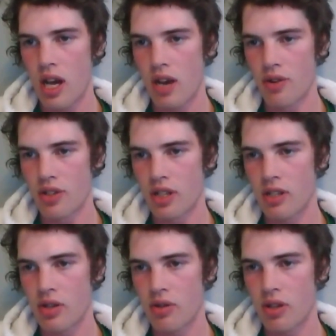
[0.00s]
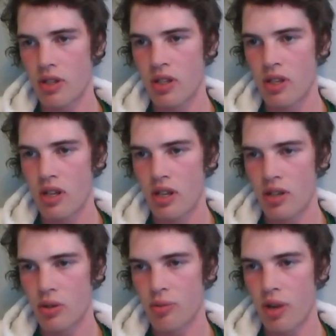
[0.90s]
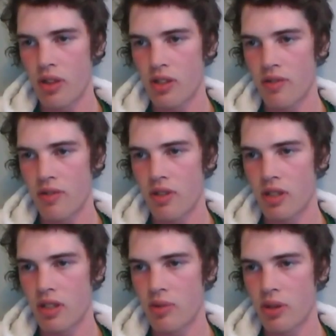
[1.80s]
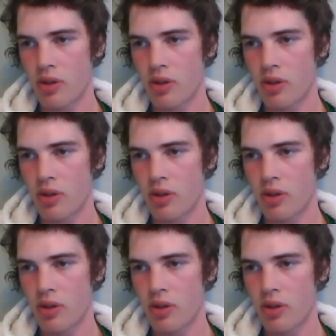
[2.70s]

Our debt increased, until by the 70s we